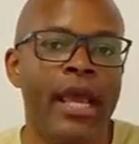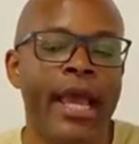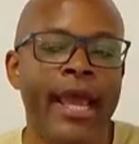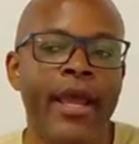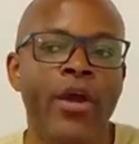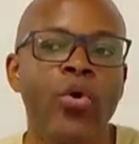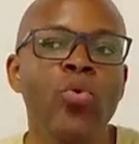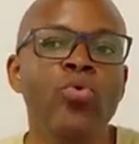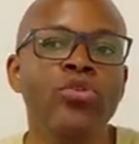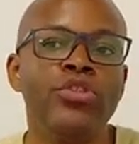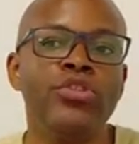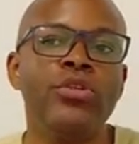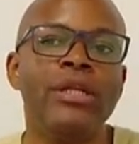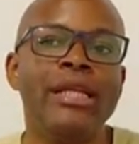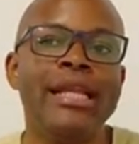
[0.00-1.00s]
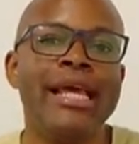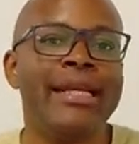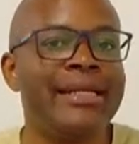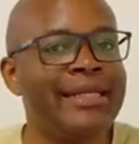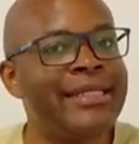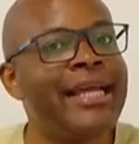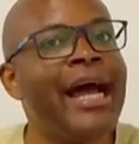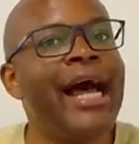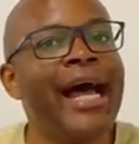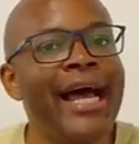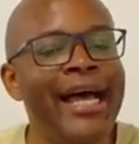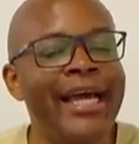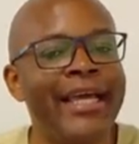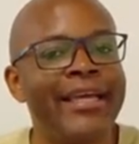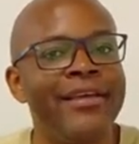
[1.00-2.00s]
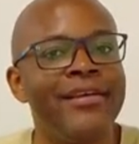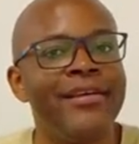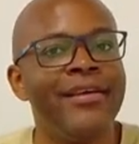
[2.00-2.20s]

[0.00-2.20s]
and who to let die